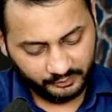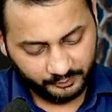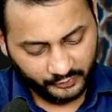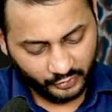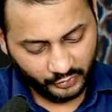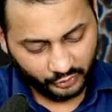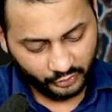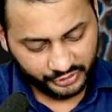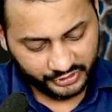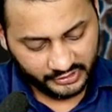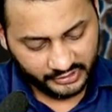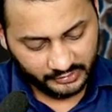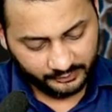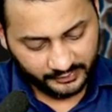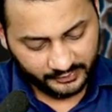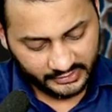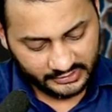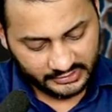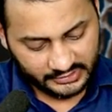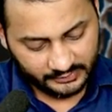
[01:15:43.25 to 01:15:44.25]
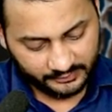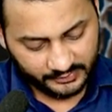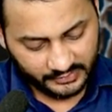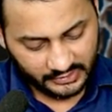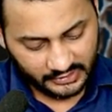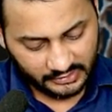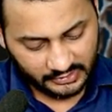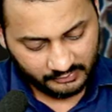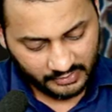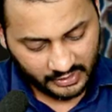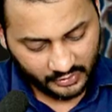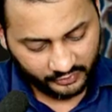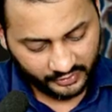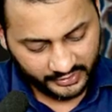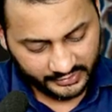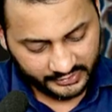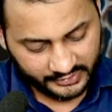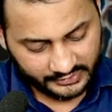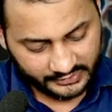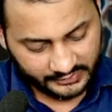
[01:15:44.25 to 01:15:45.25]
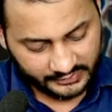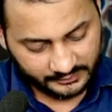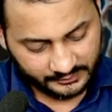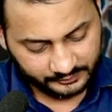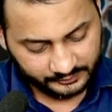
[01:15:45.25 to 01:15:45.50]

notional principal amount is